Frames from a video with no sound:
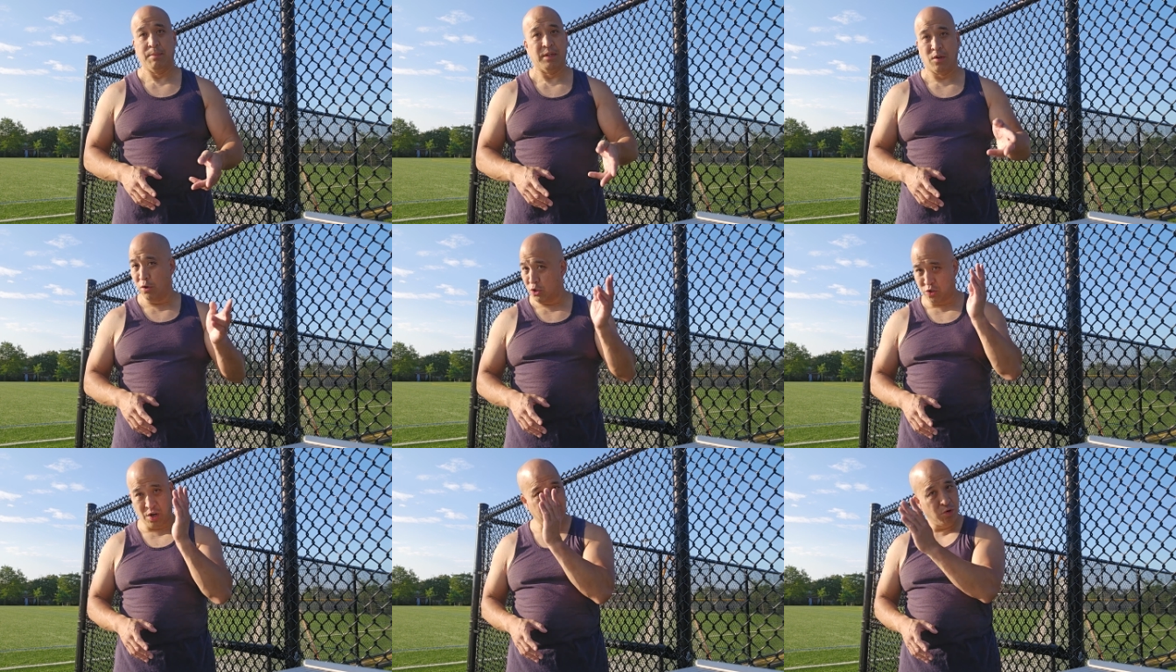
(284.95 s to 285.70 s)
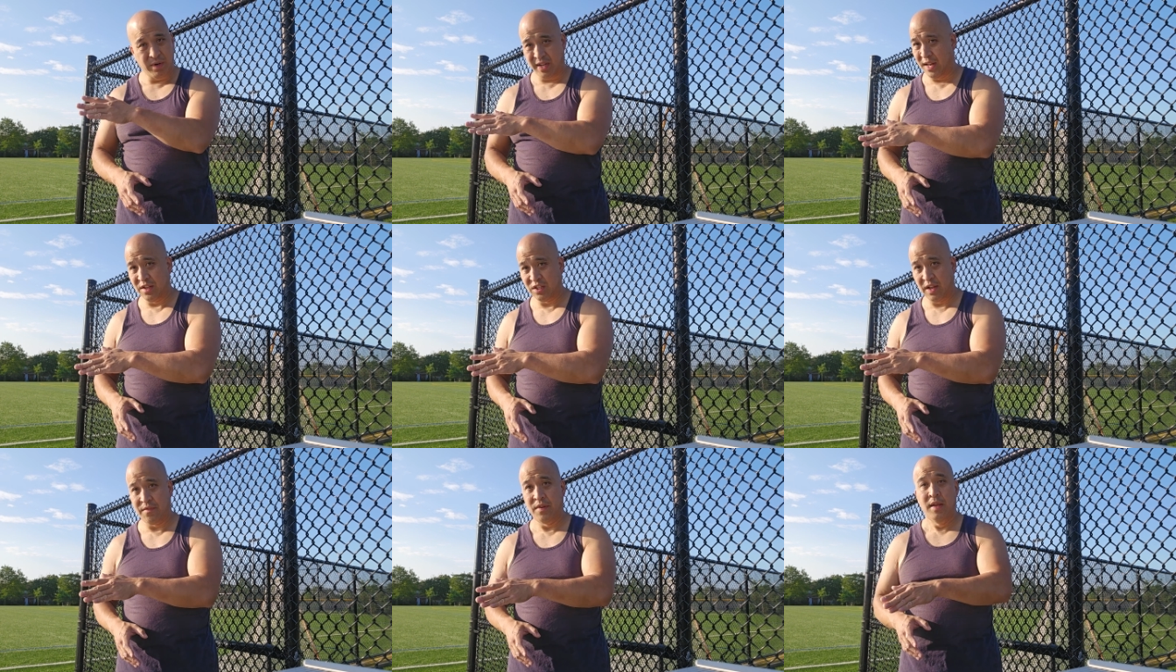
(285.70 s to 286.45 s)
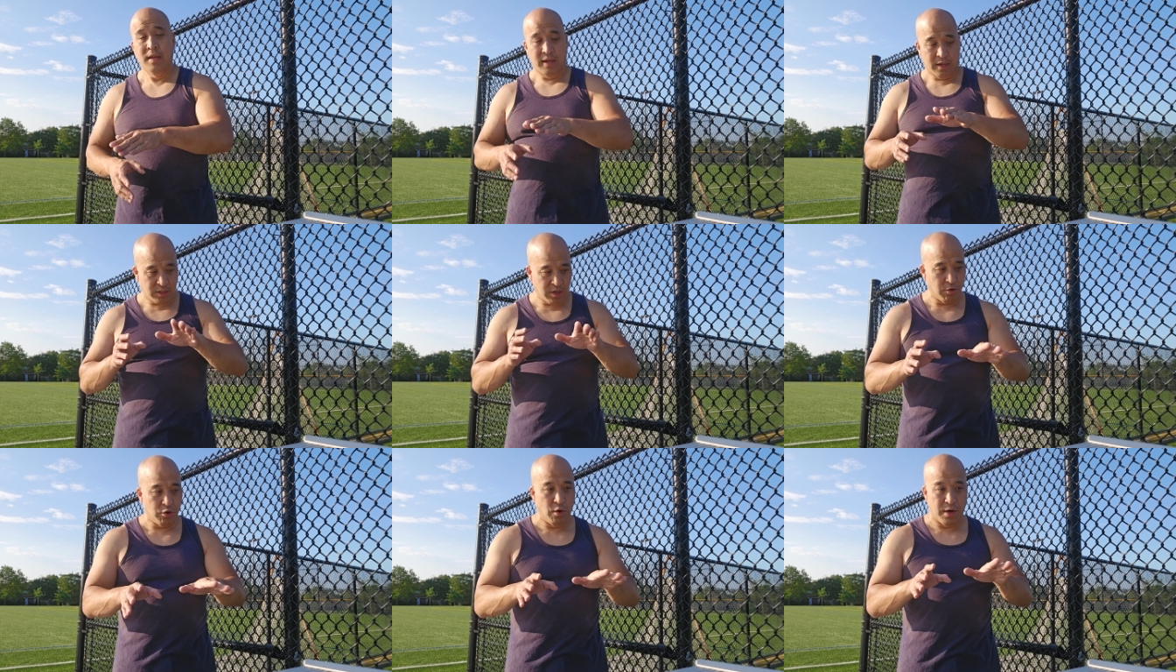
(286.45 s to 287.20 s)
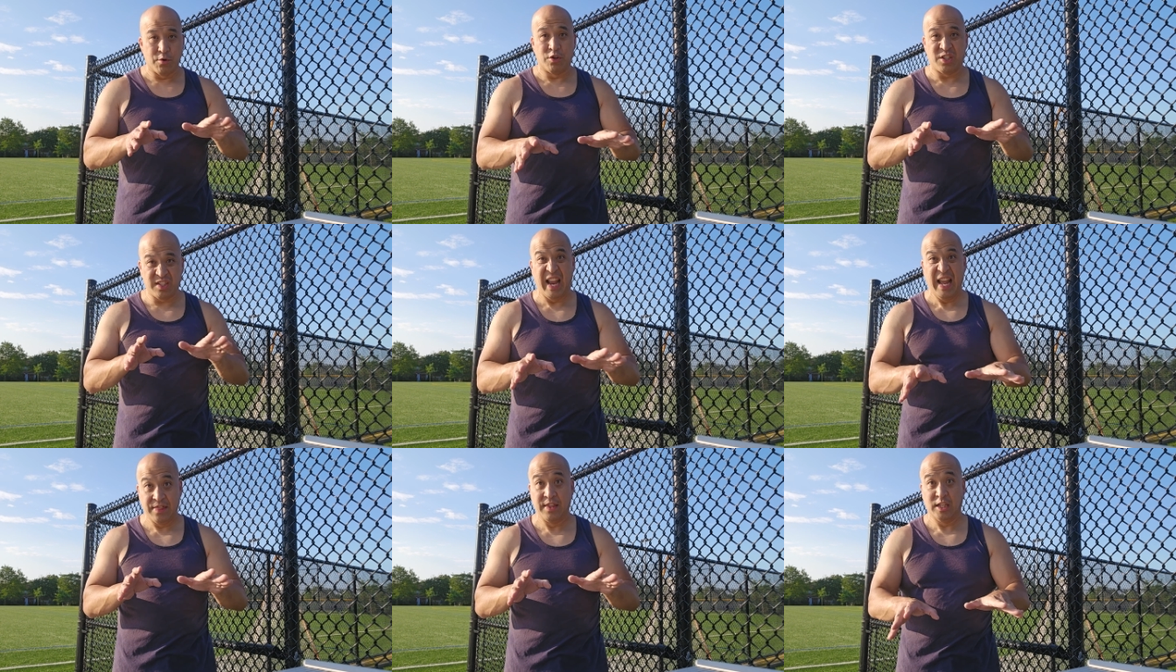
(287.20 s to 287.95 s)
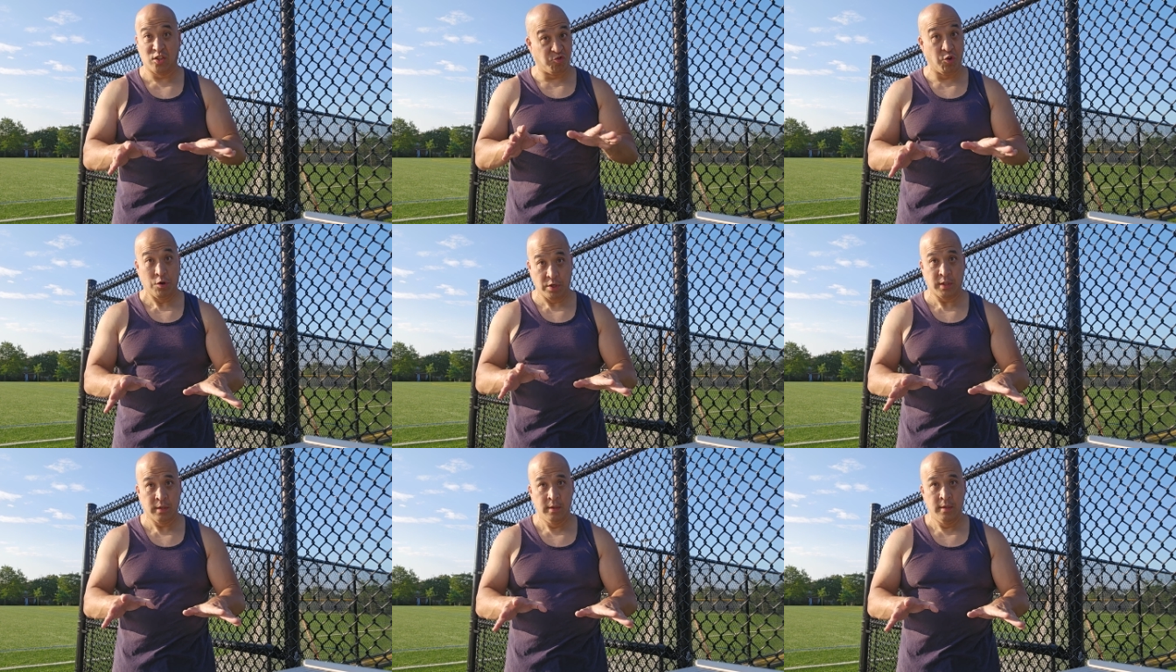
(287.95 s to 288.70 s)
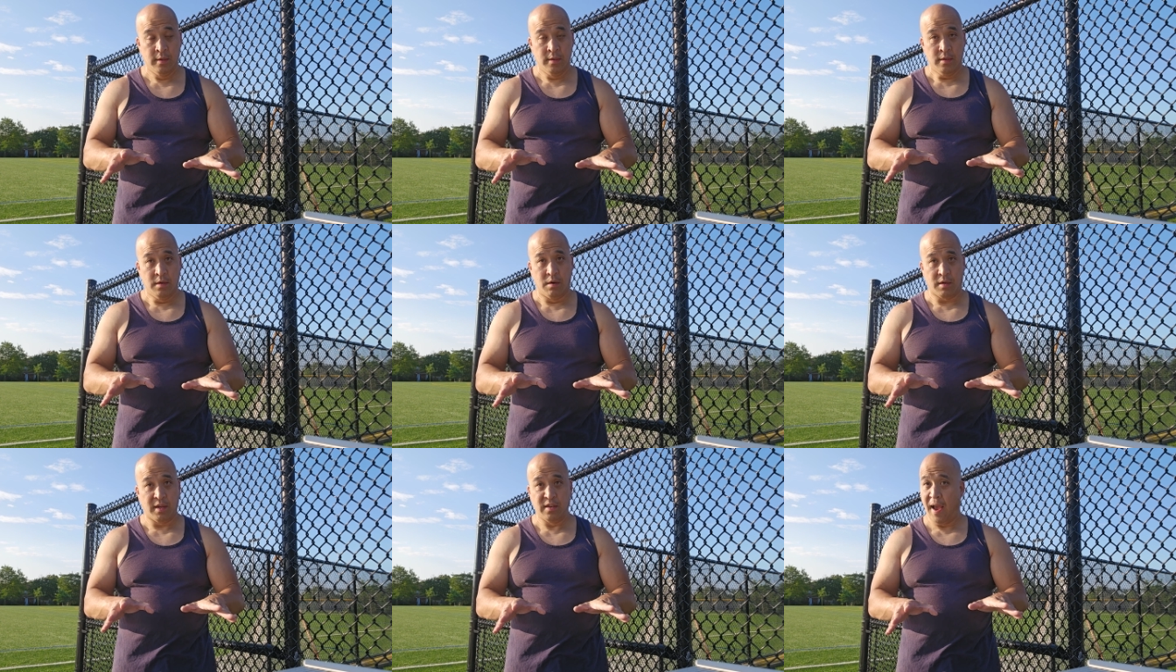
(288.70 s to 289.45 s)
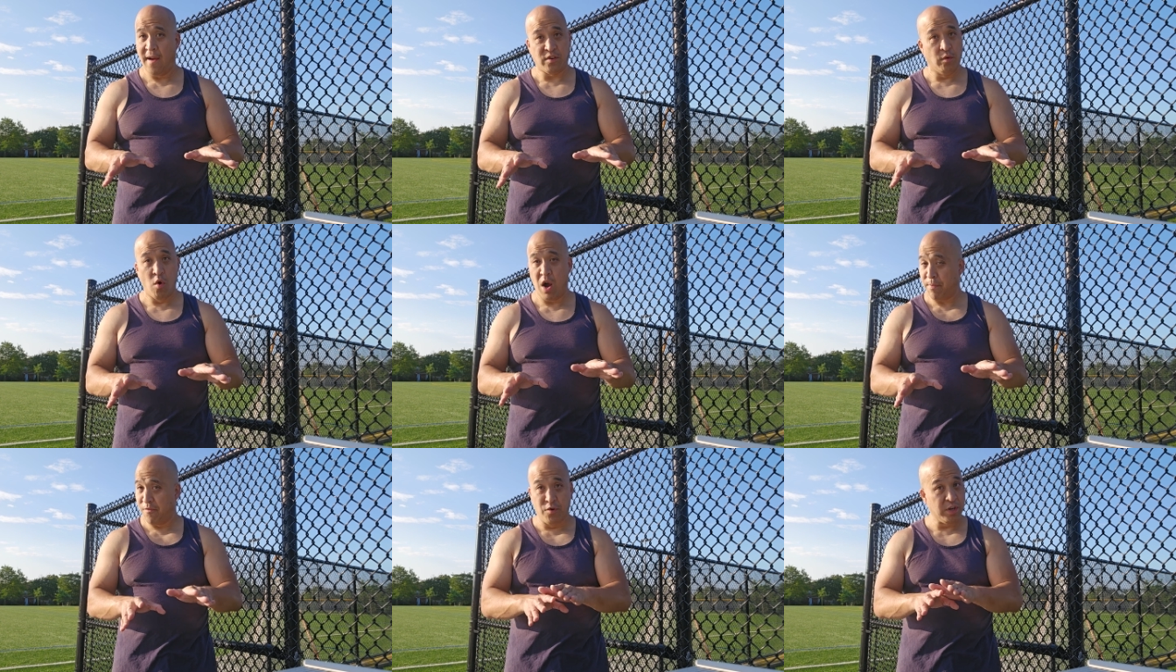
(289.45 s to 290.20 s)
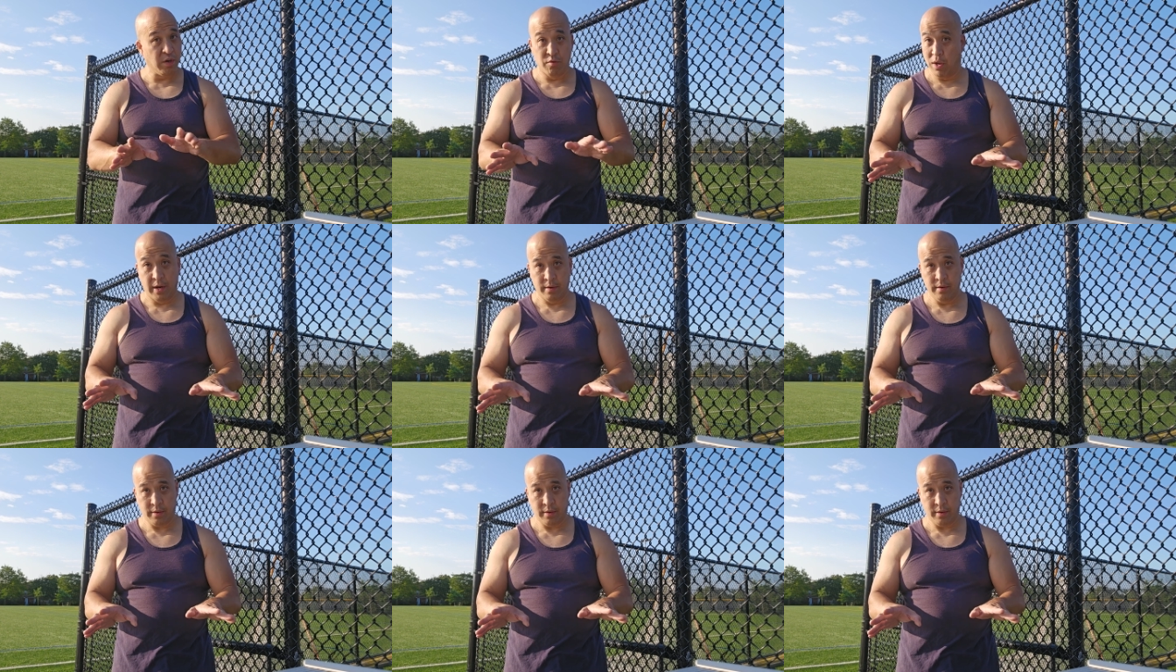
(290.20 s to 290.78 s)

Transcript: But don't start doing that kind of stuff until you understand this first. Okay, you have to walk before you can run.